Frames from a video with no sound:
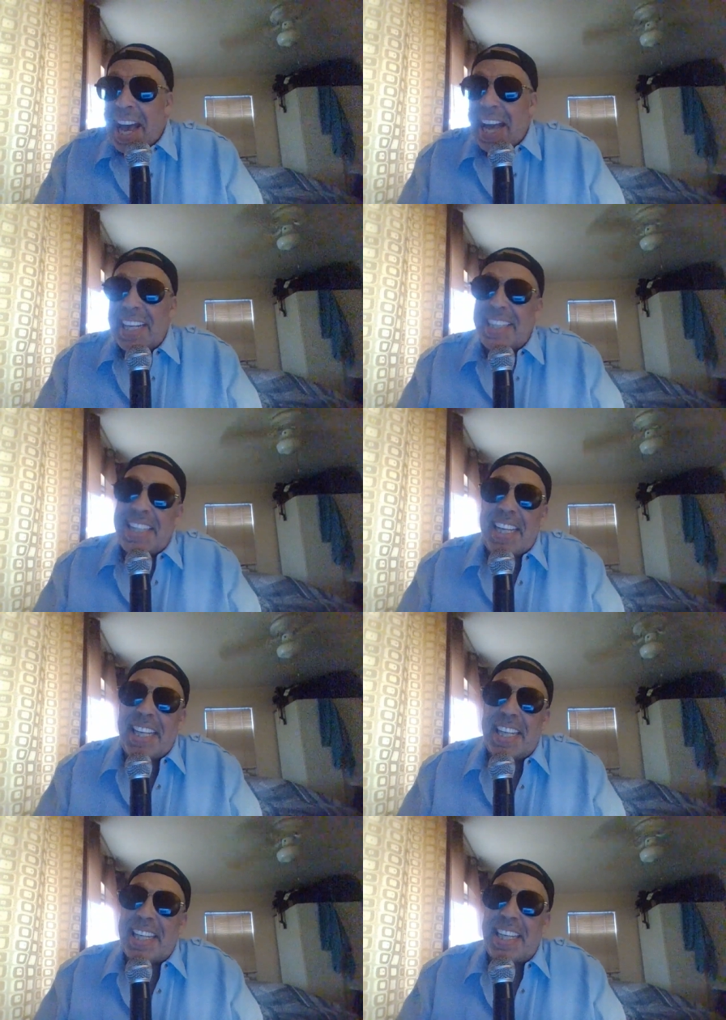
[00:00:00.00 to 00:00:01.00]
I can see
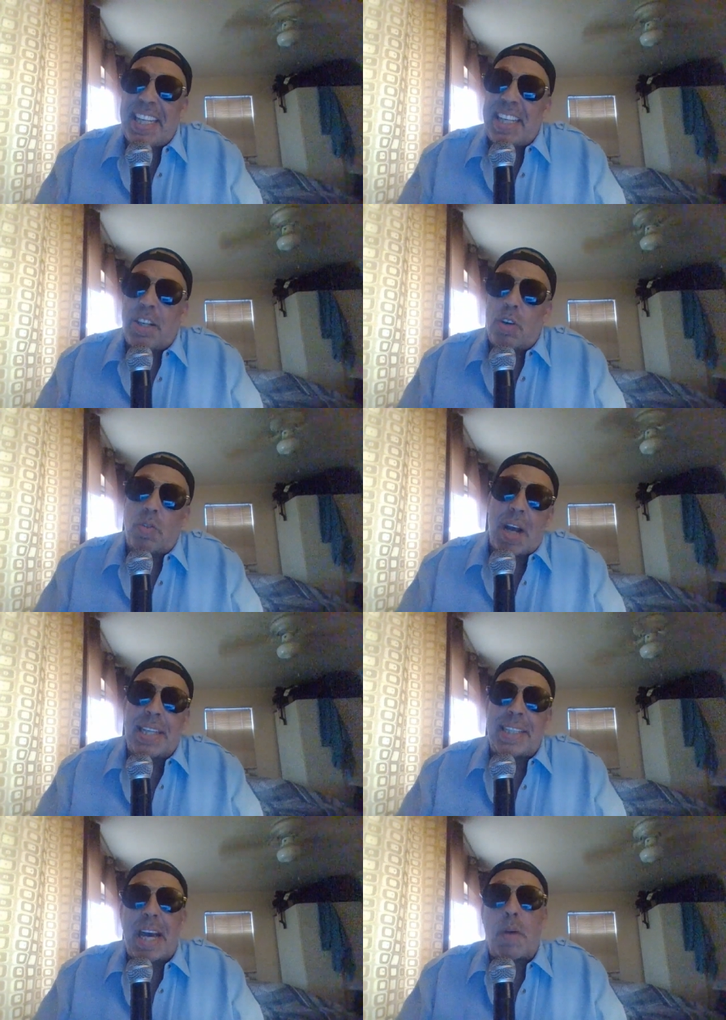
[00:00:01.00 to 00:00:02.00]
it in your
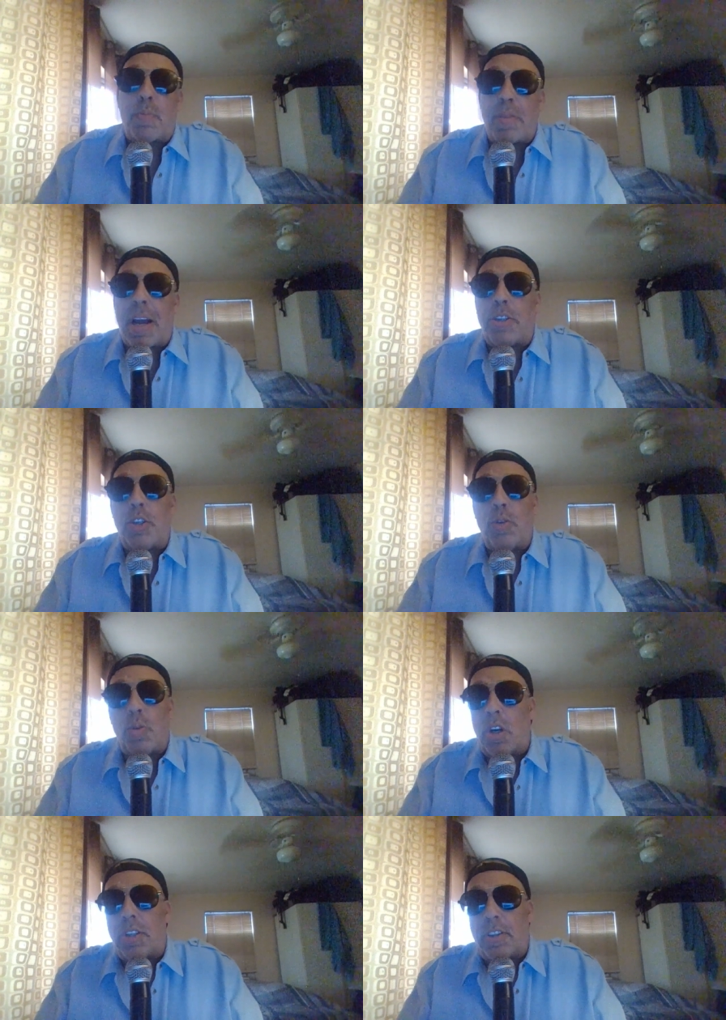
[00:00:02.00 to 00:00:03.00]
eyes how proud you
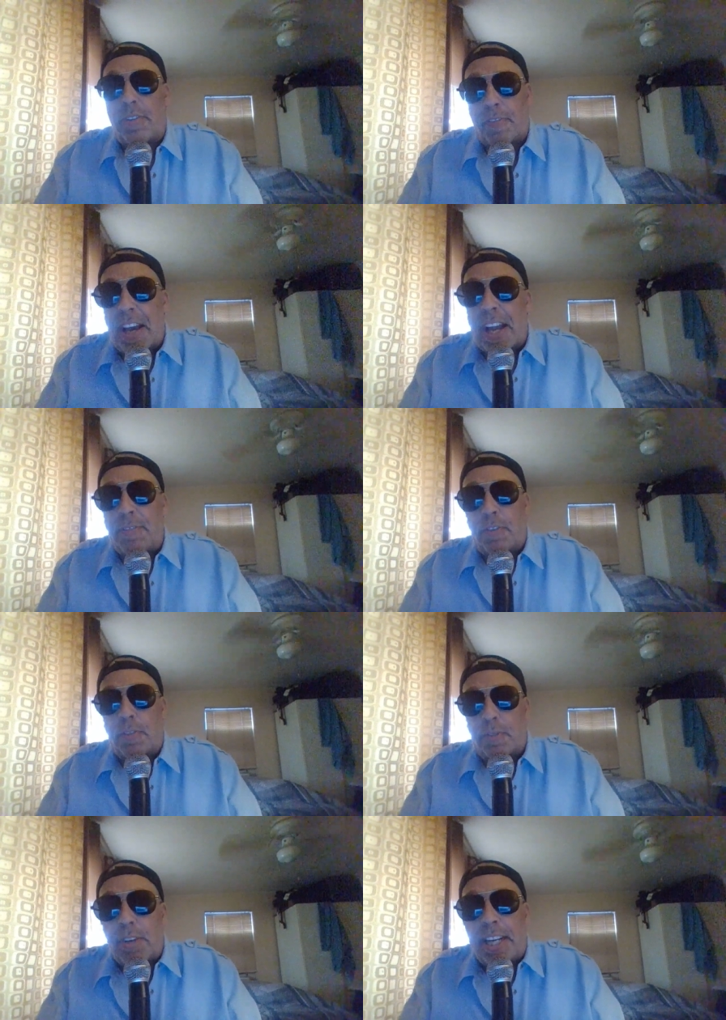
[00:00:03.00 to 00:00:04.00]
were to fight for
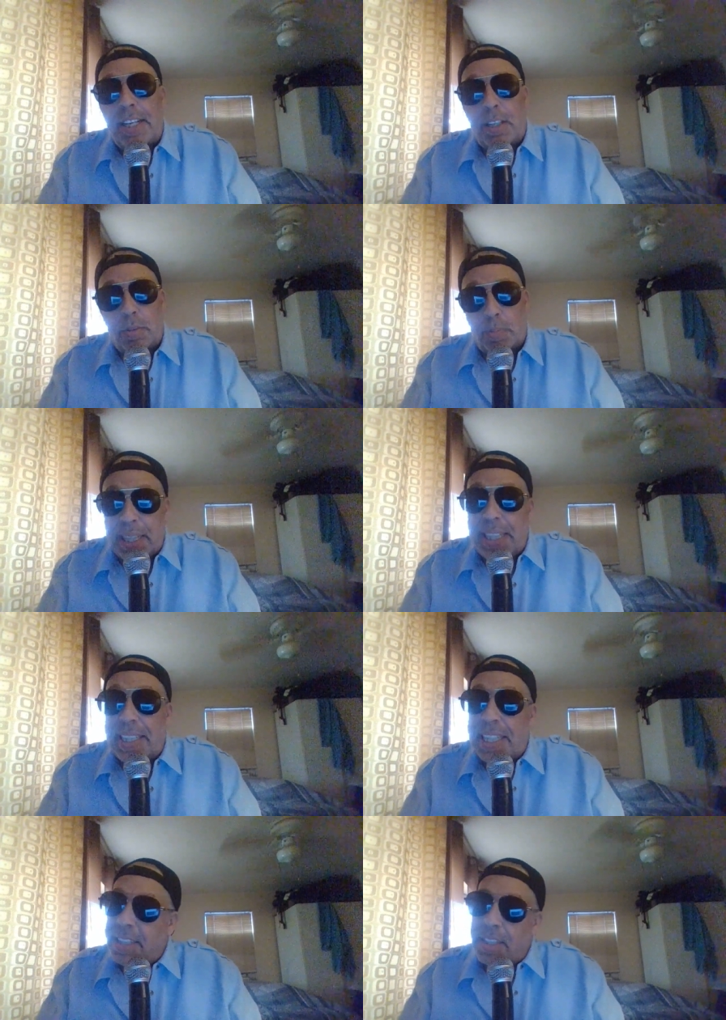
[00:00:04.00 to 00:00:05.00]
freedom in
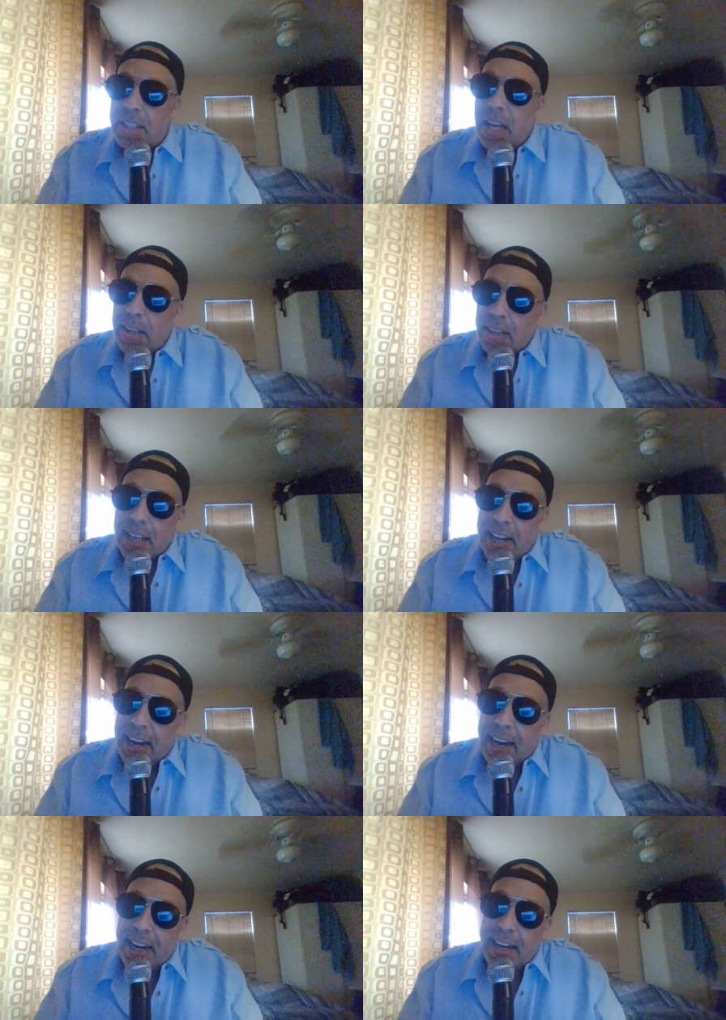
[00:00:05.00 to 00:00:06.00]
this
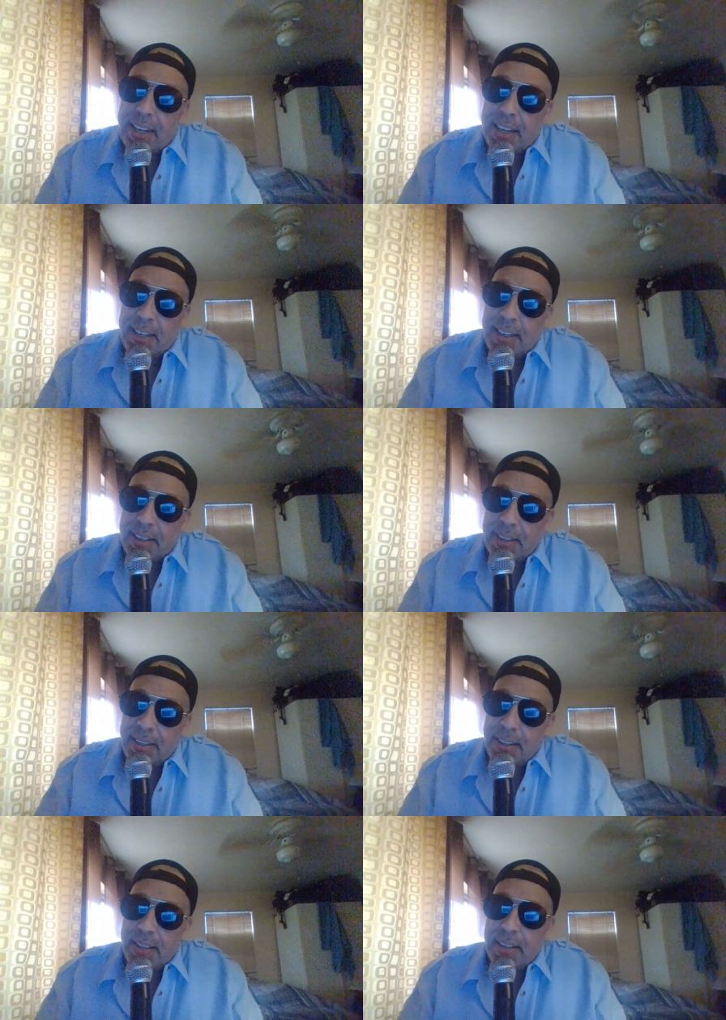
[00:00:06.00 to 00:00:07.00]

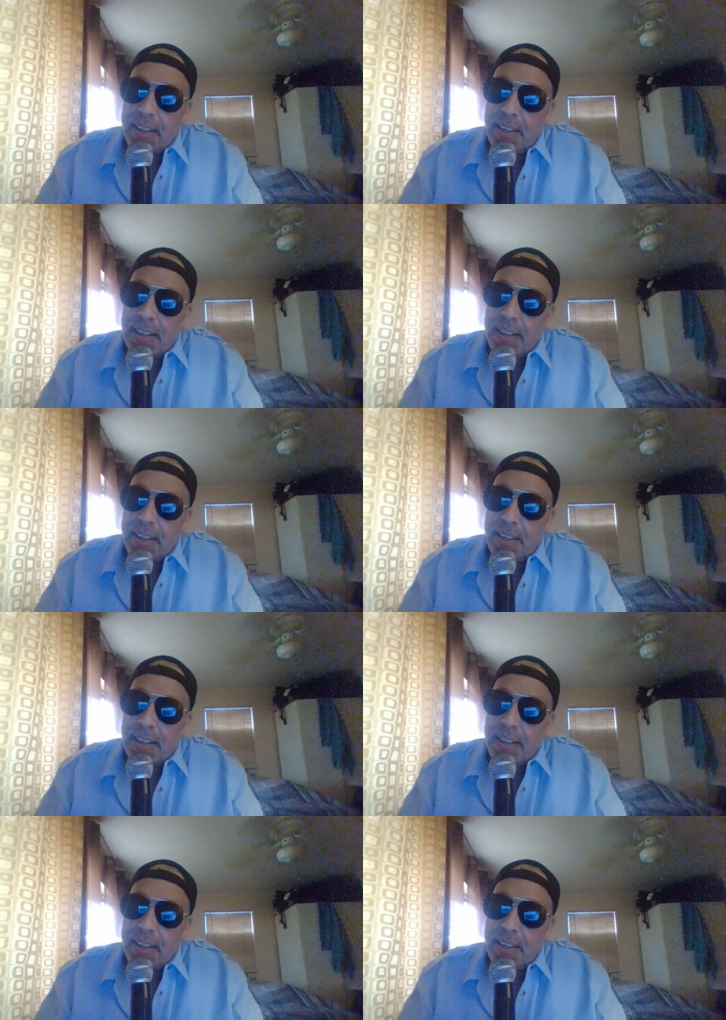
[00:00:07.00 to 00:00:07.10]
land.